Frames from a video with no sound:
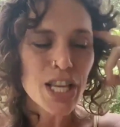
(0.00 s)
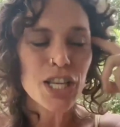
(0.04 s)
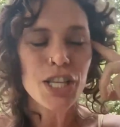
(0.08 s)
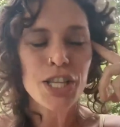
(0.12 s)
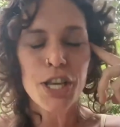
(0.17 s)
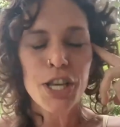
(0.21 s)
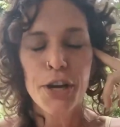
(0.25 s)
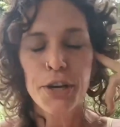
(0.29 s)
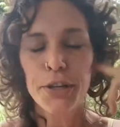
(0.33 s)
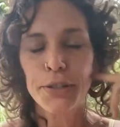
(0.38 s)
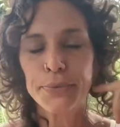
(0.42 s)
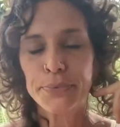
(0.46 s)

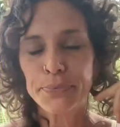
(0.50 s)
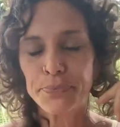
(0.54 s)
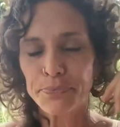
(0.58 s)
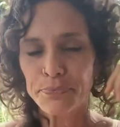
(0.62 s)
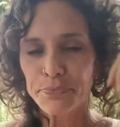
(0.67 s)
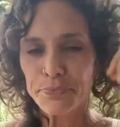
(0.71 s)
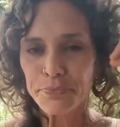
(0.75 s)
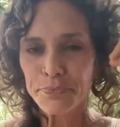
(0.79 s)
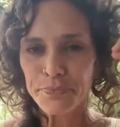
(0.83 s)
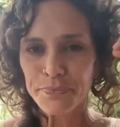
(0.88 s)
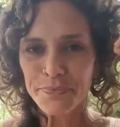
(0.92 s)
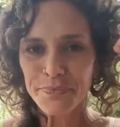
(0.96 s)
So
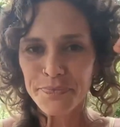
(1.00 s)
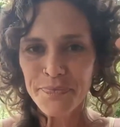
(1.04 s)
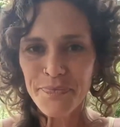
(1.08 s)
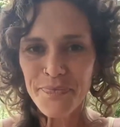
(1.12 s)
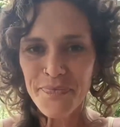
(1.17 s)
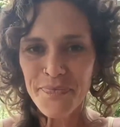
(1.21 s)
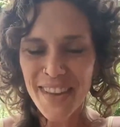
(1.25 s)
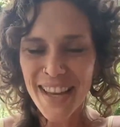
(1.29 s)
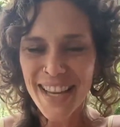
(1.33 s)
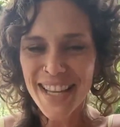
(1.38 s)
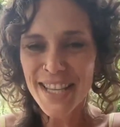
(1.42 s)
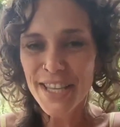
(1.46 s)

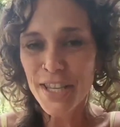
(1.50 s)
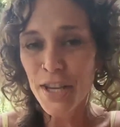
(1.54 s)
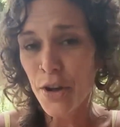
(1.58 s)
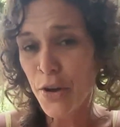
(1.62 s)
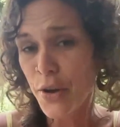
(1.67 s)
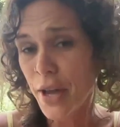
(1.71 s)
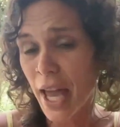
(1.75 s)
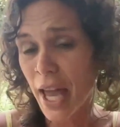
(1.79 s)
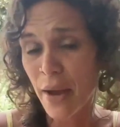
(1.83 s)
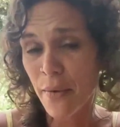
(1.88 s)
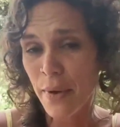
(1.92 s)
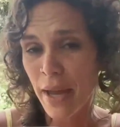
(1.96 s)

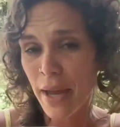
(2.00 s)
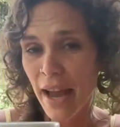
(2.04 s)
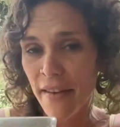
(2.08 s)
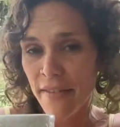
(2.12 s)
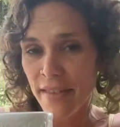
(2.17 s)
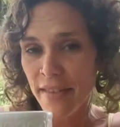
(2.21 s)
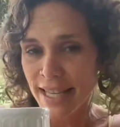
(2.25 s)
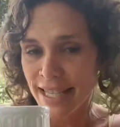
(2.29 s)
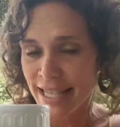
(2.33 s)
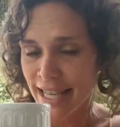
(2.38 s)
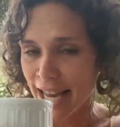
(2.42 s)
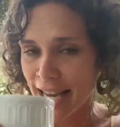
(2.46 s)
okay, we have
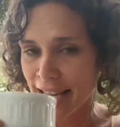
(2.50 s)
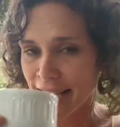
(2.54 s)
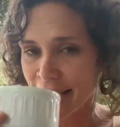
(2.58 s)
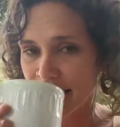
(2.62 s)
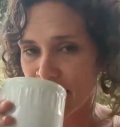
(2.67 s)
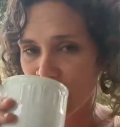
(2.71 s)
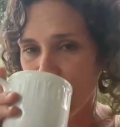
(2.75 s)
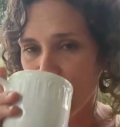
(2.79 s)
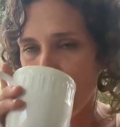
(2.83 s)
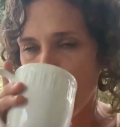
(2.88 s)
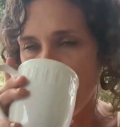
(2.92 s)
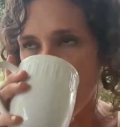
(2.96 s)
these
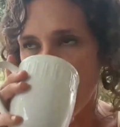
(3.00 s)
signs.